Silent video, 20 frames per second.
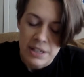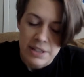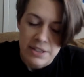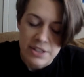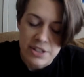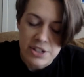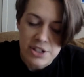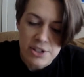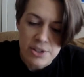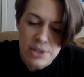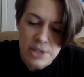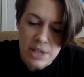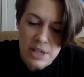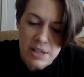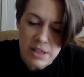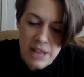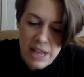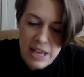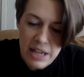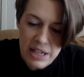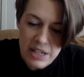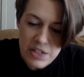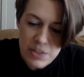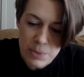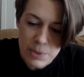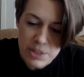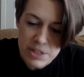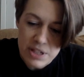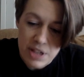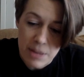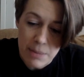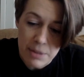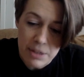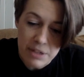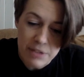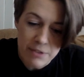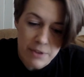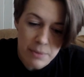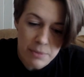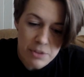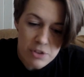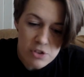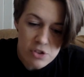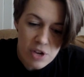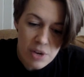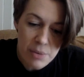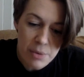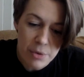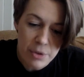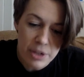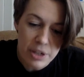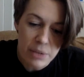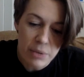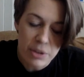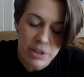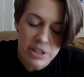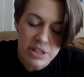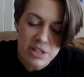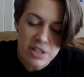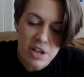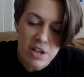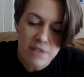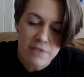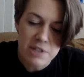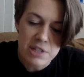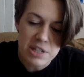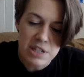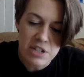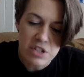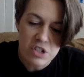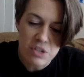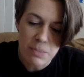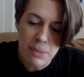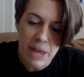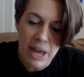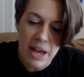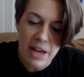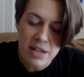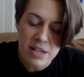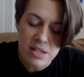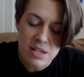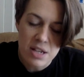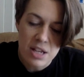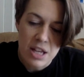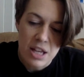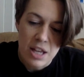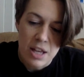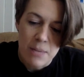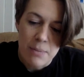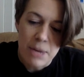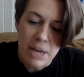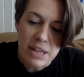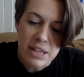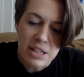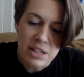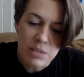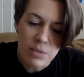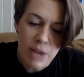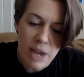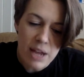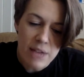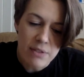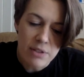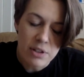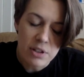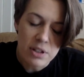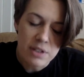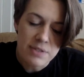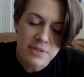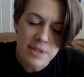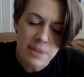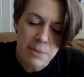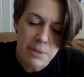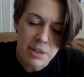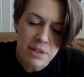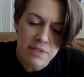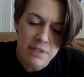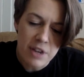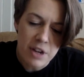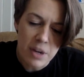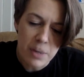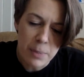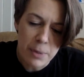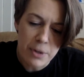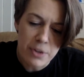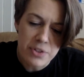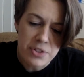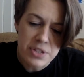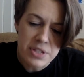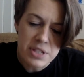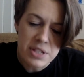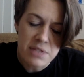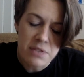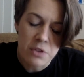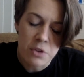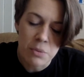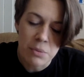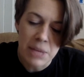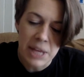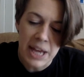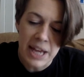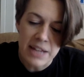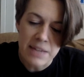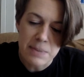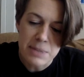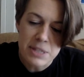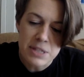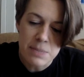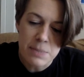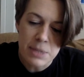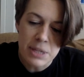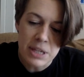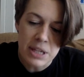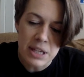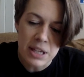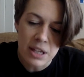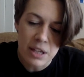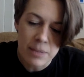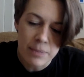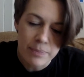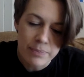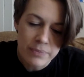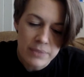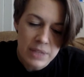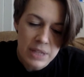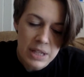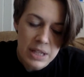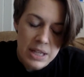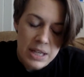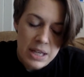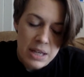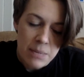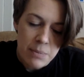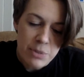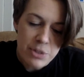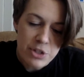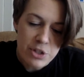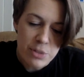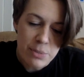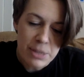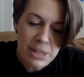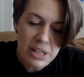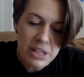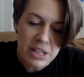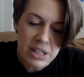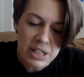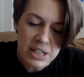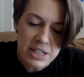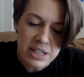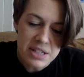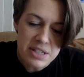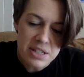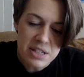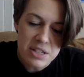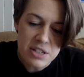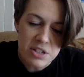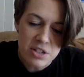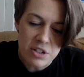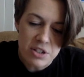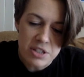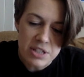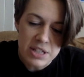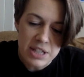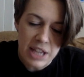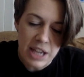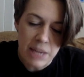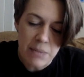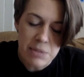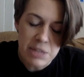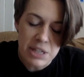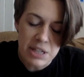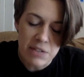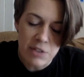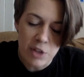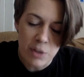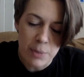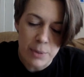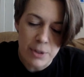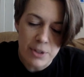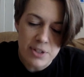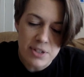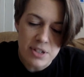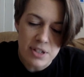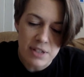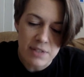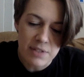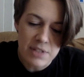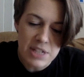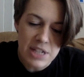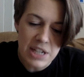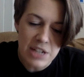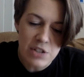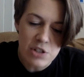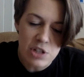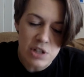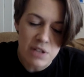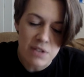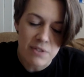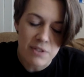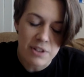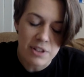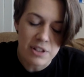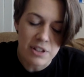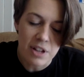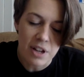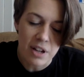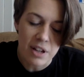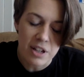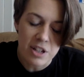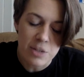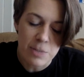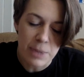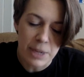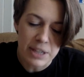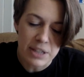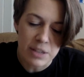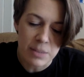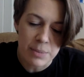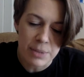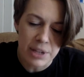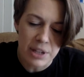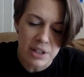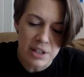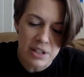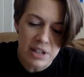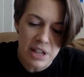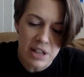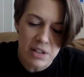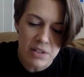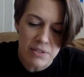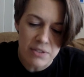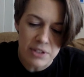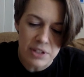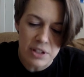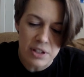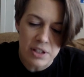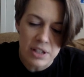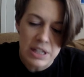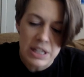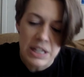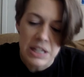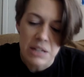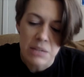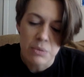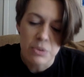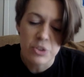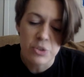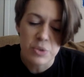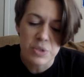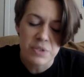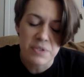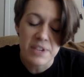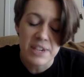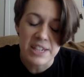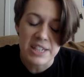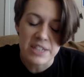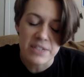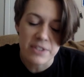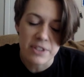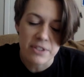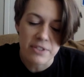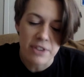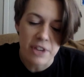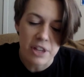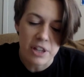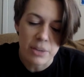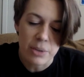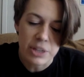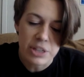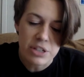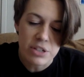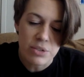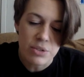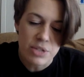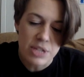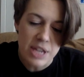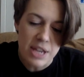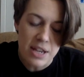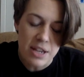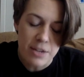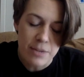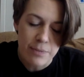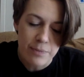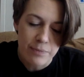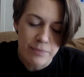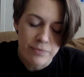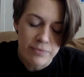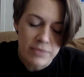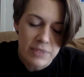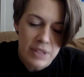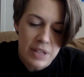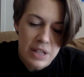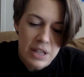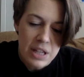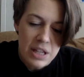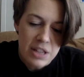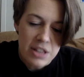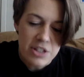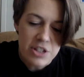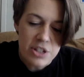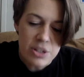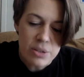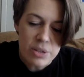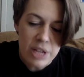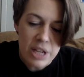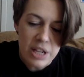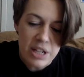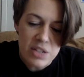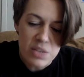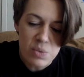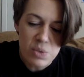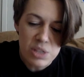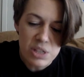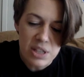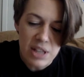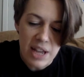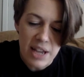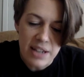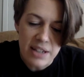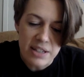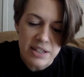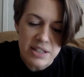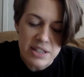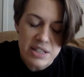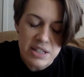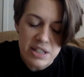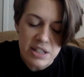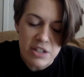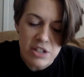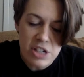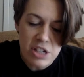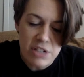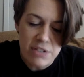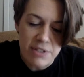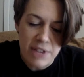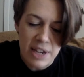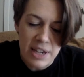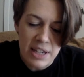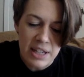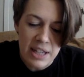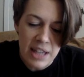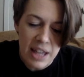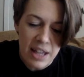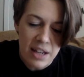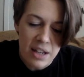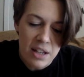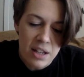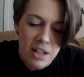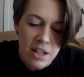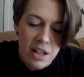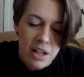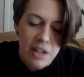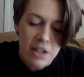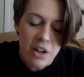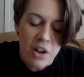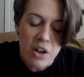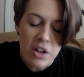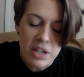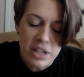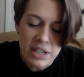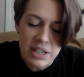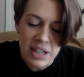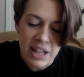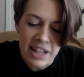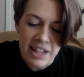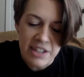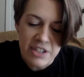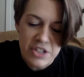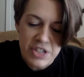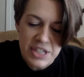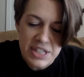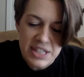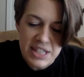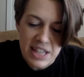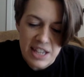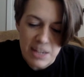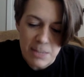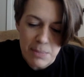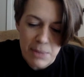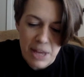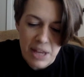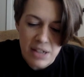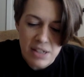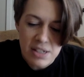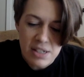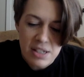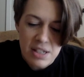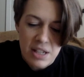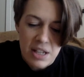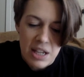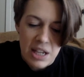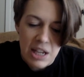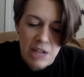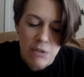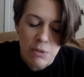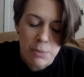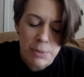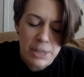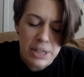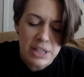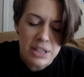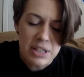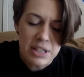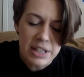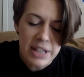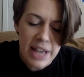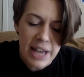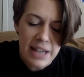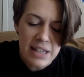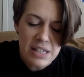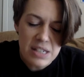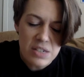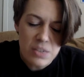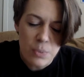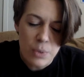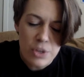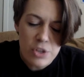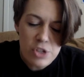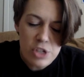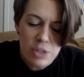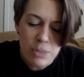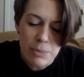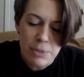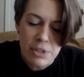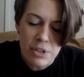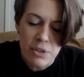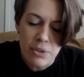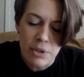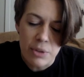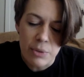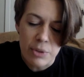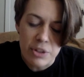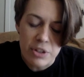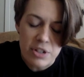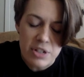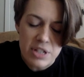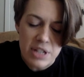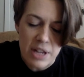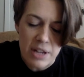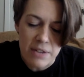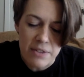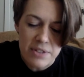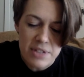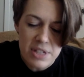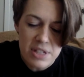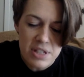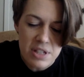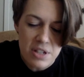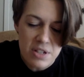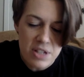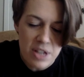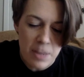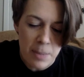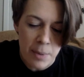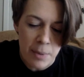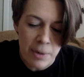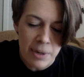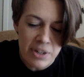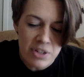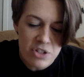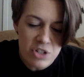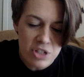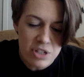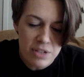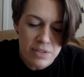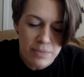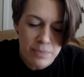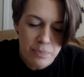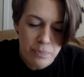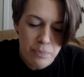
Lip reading: The two young ladies were summoned from the shrubbery where this conversation passed by the arrival of some of the very persons of whom they had been speaking. Mr. Bingley and his sisters came to give their personal invitation for the long-expected ball at Netherfield, which was fixed for the following Tuesday. The two ladies were delighted to see their dear friend again, called it an age since they had met, and repeatedly asked what she had been doing with herself since their separation.